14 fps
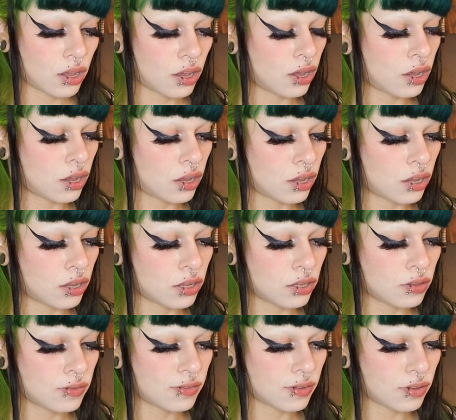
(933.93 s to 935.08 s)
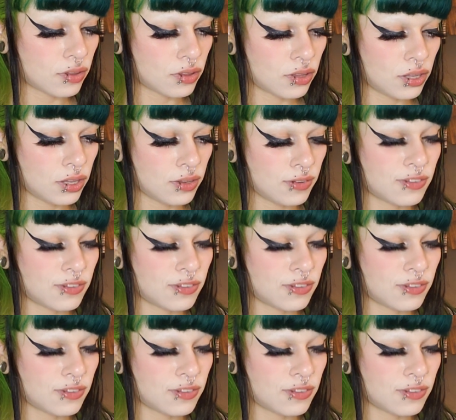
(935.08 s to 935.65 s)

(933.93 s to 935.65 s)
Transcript: and the